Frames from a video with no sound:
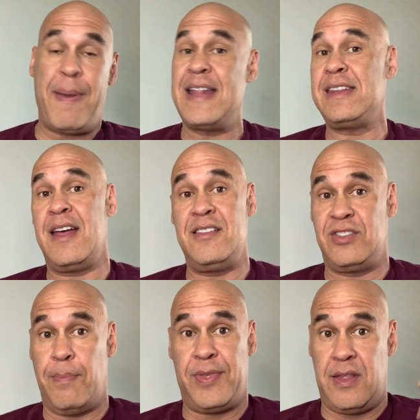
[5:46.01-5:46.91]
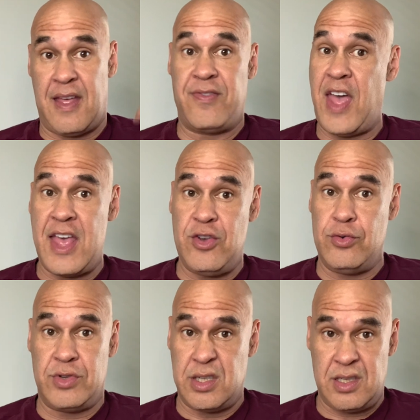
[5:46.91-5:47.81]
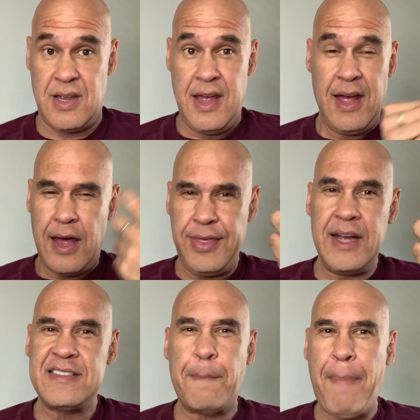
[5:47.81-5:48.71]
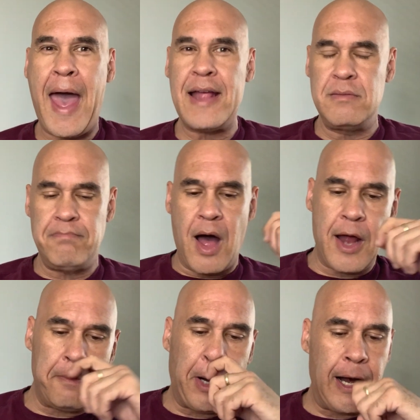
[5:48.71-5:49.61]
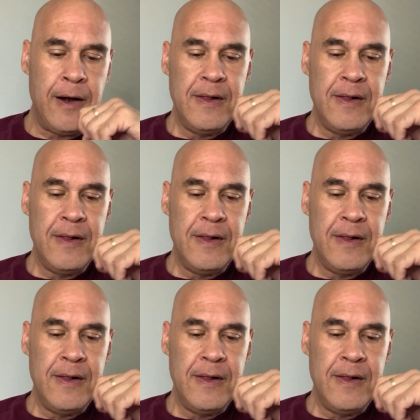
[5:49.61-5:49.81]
Penta is something that they use. I think it's a patent monomer.